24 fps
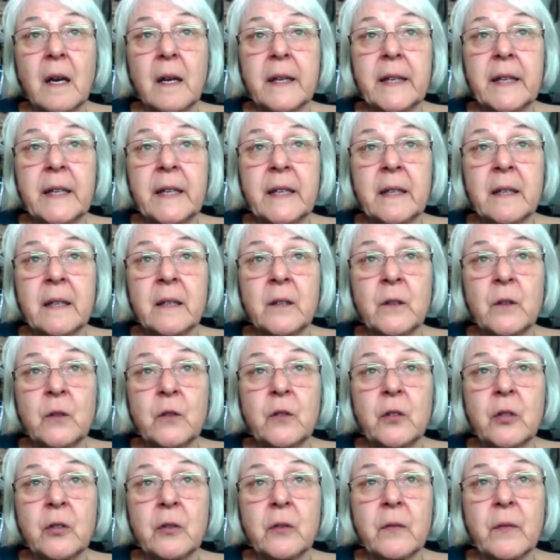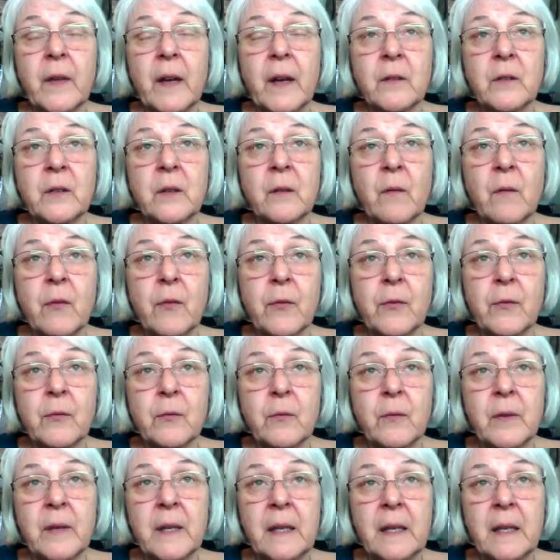in
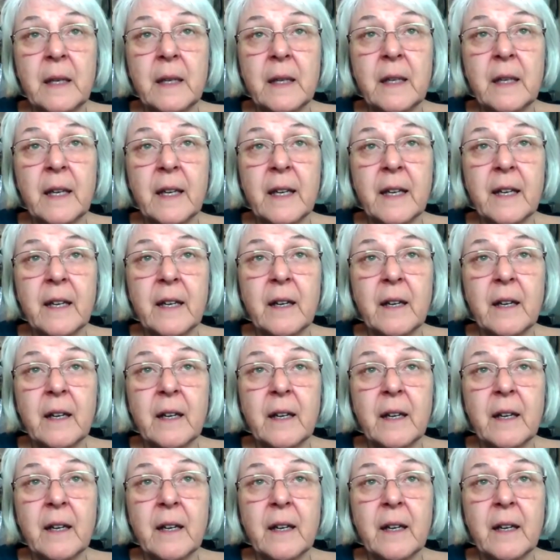2003,